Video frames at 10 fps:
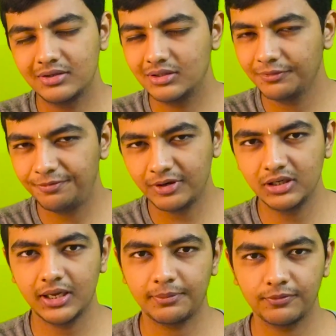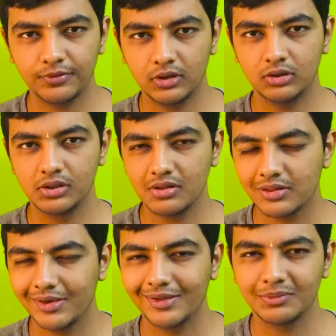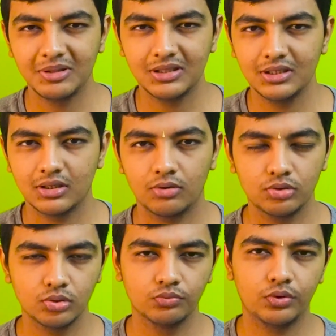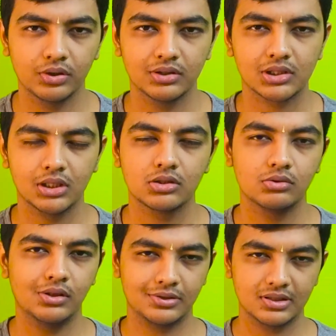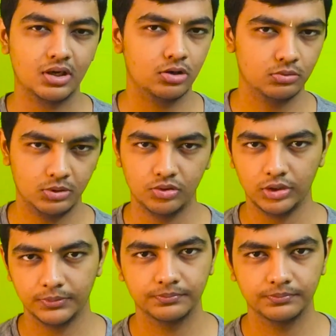different type of design has been seen around too for this guy. So let's see how it will do.